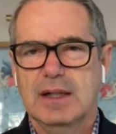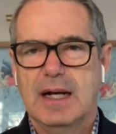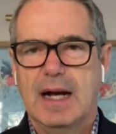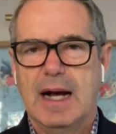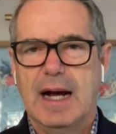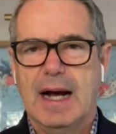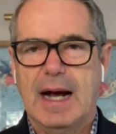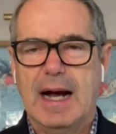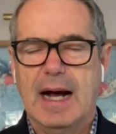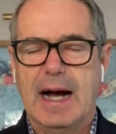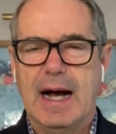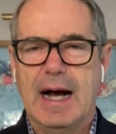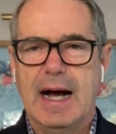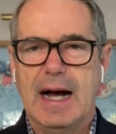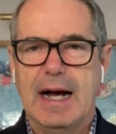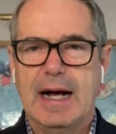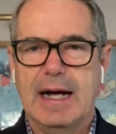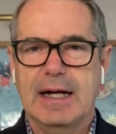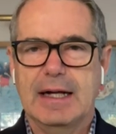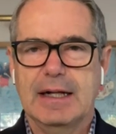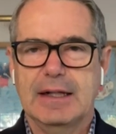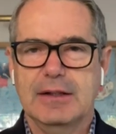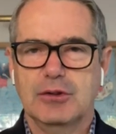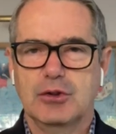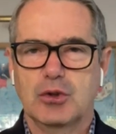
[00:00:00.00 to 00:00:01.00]

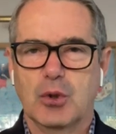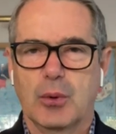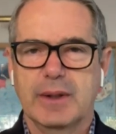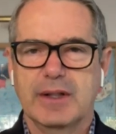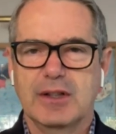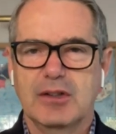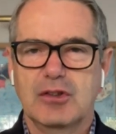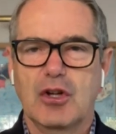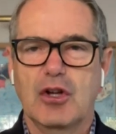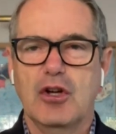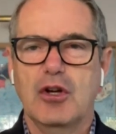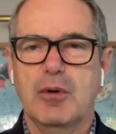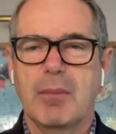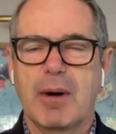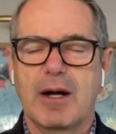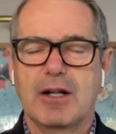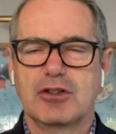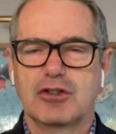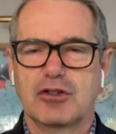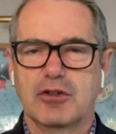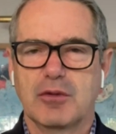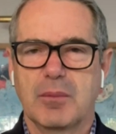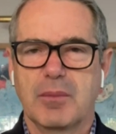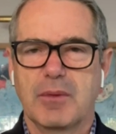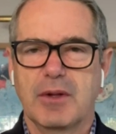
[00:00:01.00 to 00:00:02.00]
uh, drawing too much
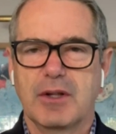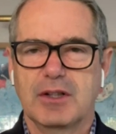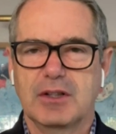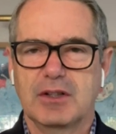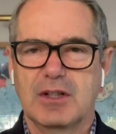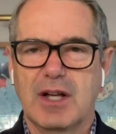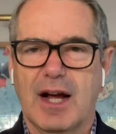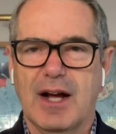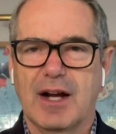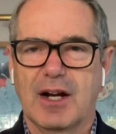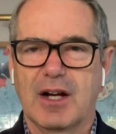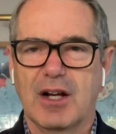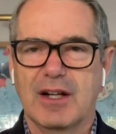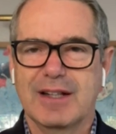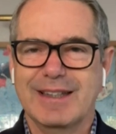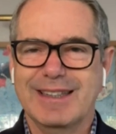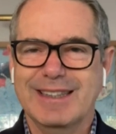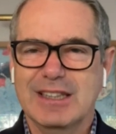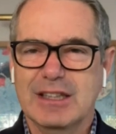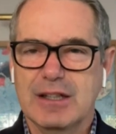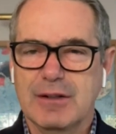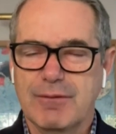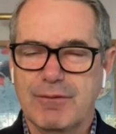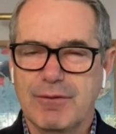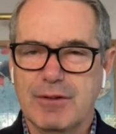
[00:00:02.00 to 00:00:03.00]
from the Dunkley
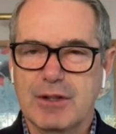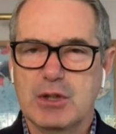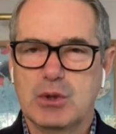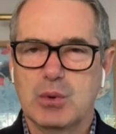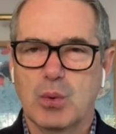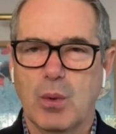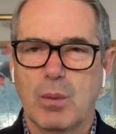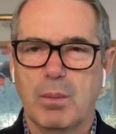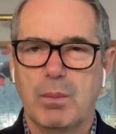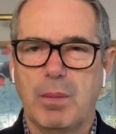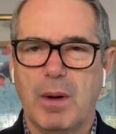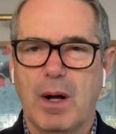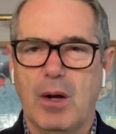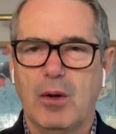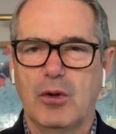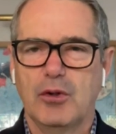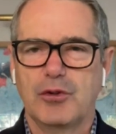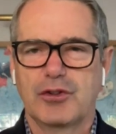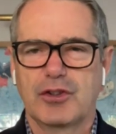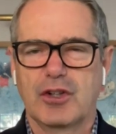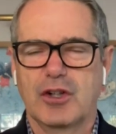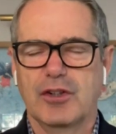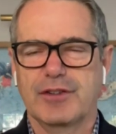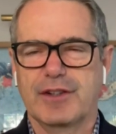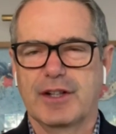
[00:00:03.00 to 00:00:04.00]
individual
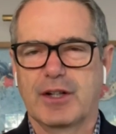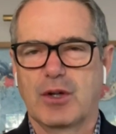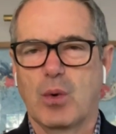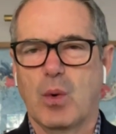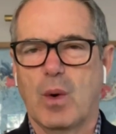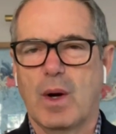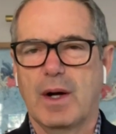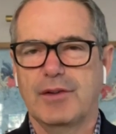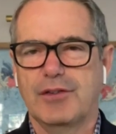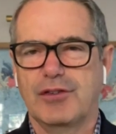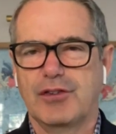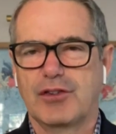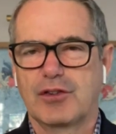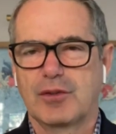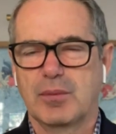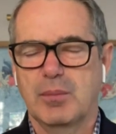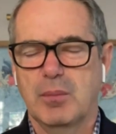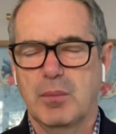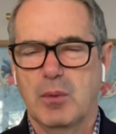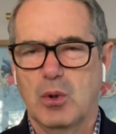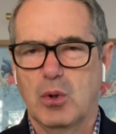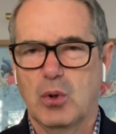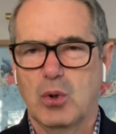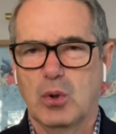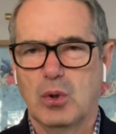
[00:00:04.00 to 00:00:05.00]
polls, because they're quite
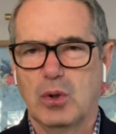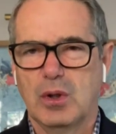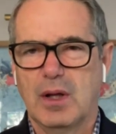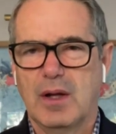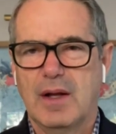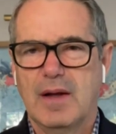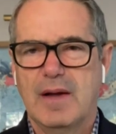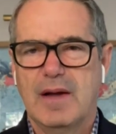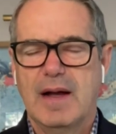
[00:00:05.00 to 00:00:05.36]
small,